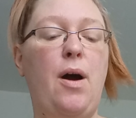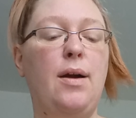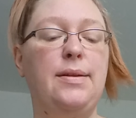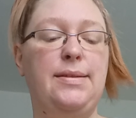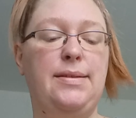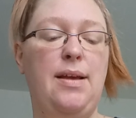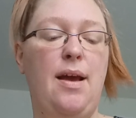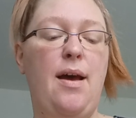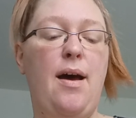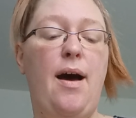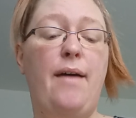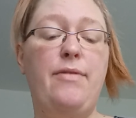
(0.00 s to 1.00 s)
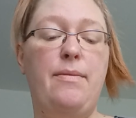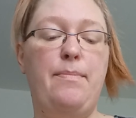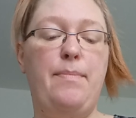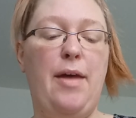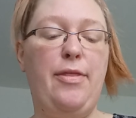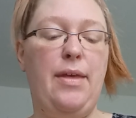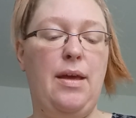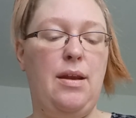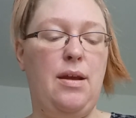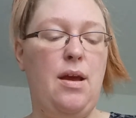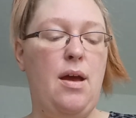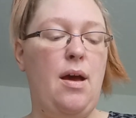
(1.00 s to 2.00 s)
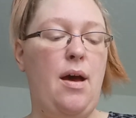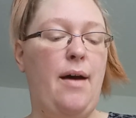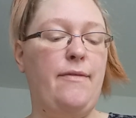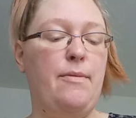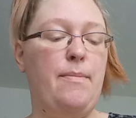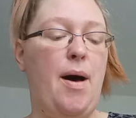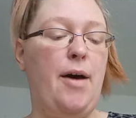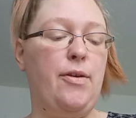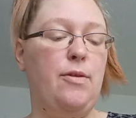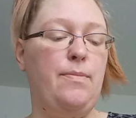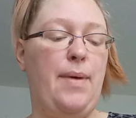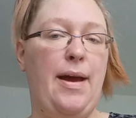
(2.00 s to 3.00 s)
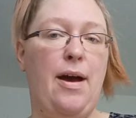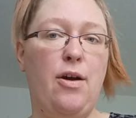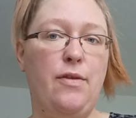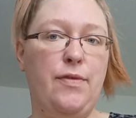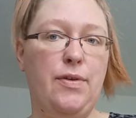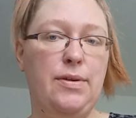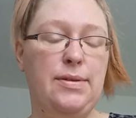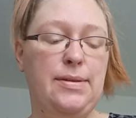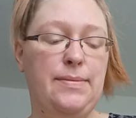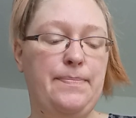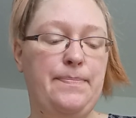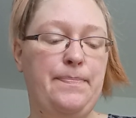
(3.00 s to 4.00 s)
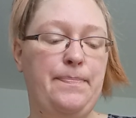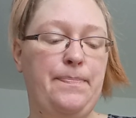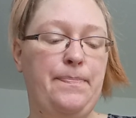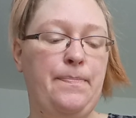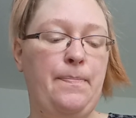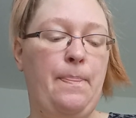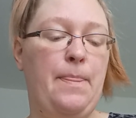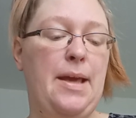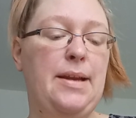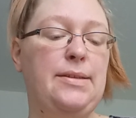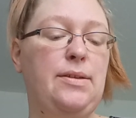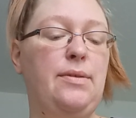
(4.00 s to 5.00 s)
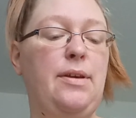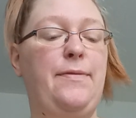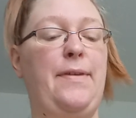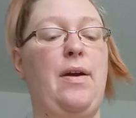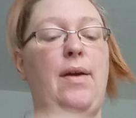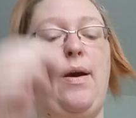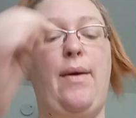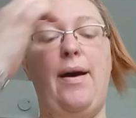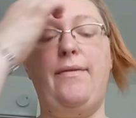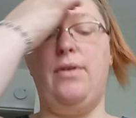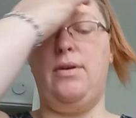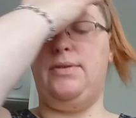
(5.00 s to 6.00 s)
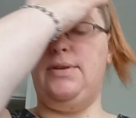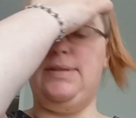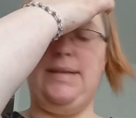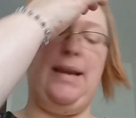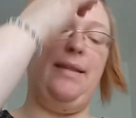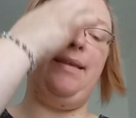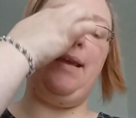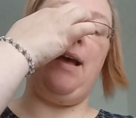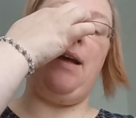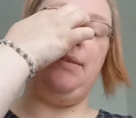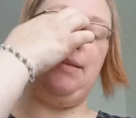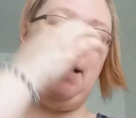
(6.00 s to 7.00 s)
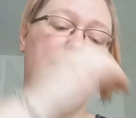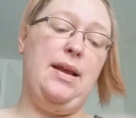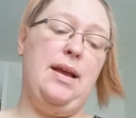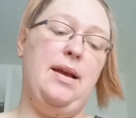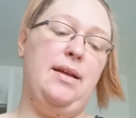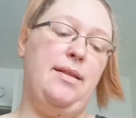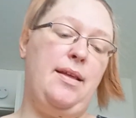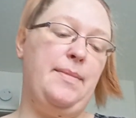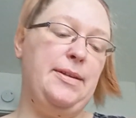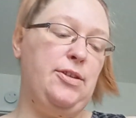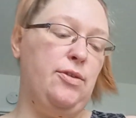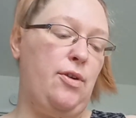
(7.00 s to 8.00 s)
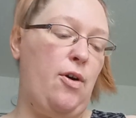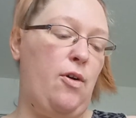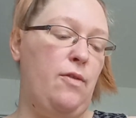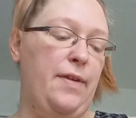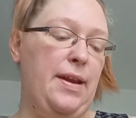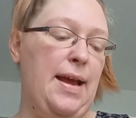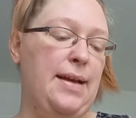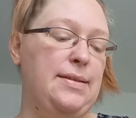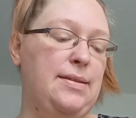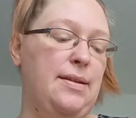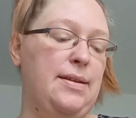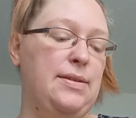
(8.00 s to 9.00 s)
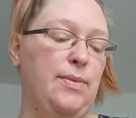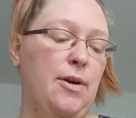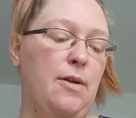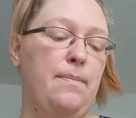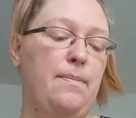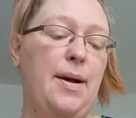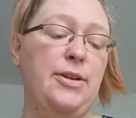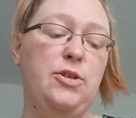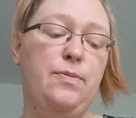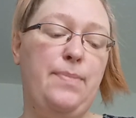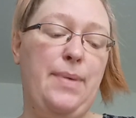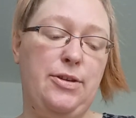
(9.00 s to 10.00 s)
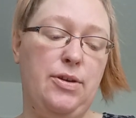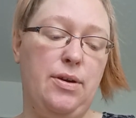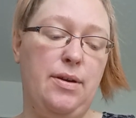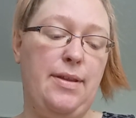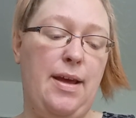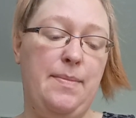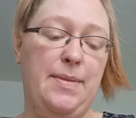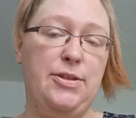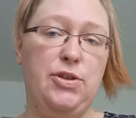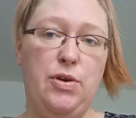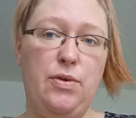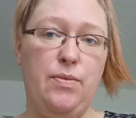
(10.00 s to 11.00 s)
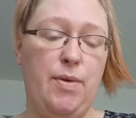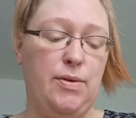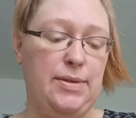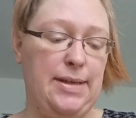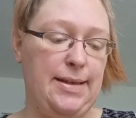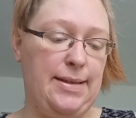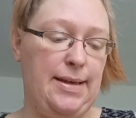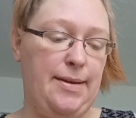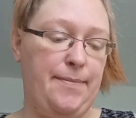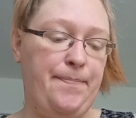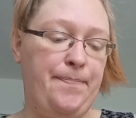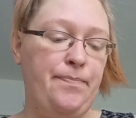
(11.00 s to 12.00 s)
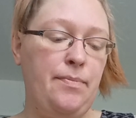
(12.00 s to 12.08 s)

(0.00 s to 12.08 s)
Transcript: parts of the method of the modern biographers. It is only fair, however, to state at the outset that Mr. Colvin has done his work much better than Mr. Rossetti.